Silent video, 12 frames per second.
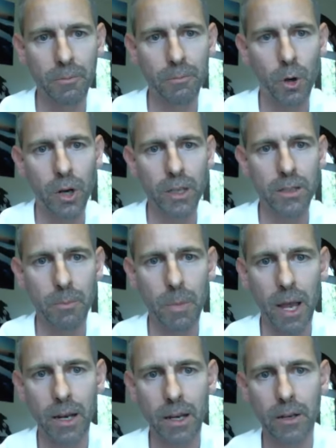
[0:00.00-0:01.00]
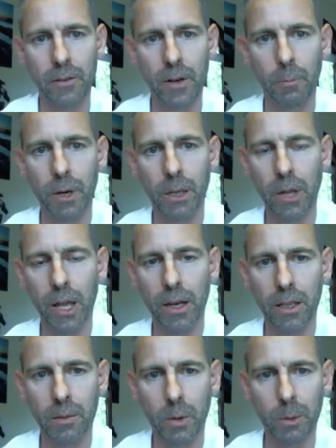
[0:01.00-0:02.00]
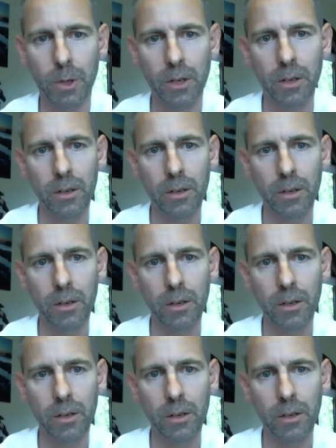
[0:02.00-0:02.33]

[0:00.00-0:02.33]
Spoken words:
buy into the panic around wedding planning at the moment?